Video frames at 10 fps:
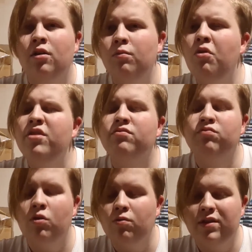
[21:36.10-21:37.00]
What is
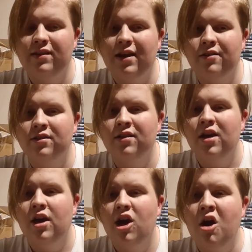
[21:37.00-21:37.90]
wrong with these characters?
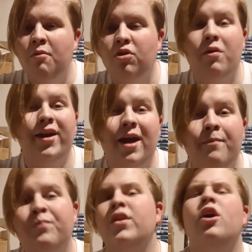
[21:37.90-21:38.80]
Although
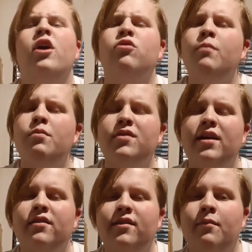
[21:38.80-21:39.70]
again, I saw some people
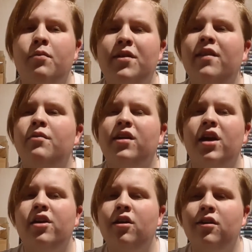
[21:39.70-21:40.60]
saying that was like
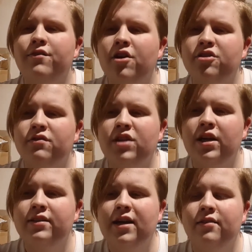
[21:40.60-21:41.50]
a younger version of
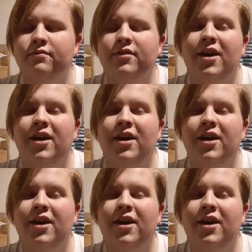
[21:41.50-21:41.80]
Jay's character.